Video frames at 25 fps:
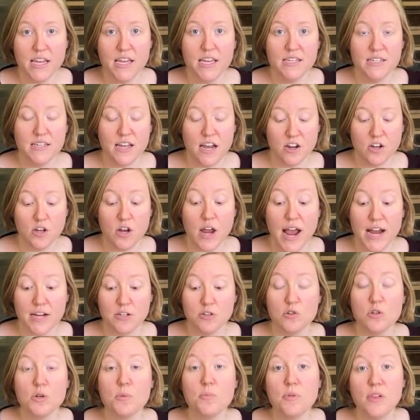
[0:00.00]
is I could
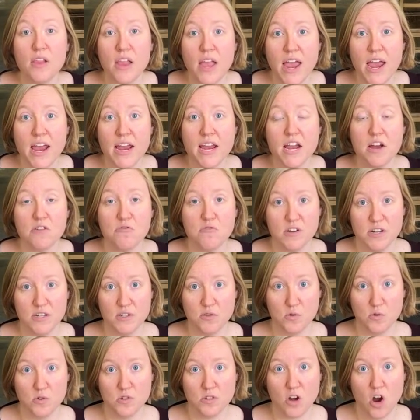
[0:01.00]
actually play a
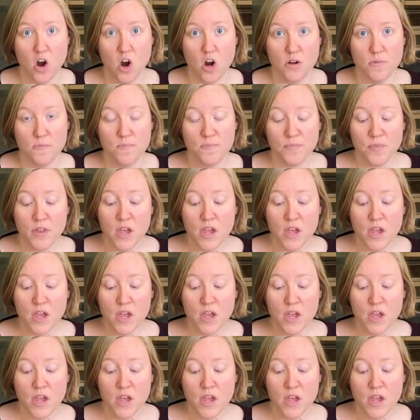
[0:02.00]
resource card.